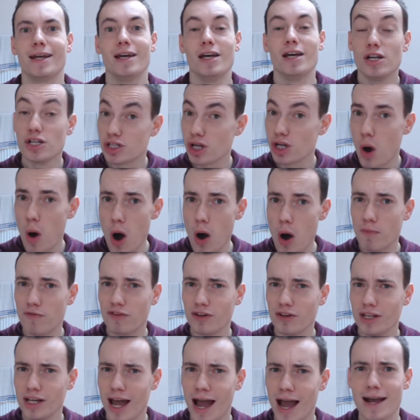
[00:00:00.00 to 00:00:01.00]
So
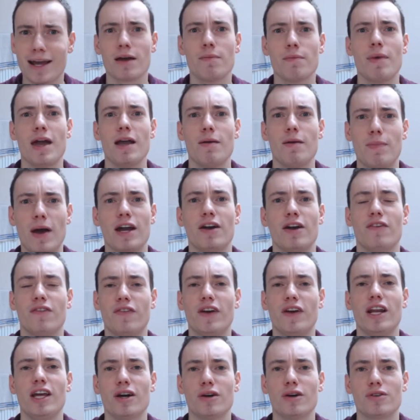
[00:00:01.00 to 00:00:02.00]
hopefully I can make better
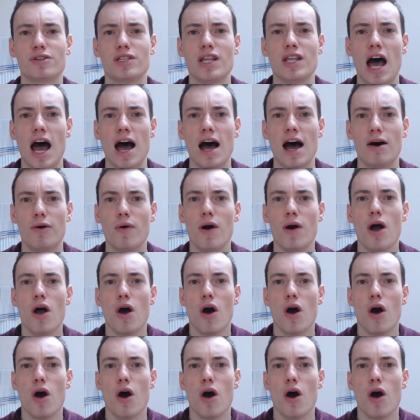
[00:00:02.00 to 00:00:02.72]
videos now.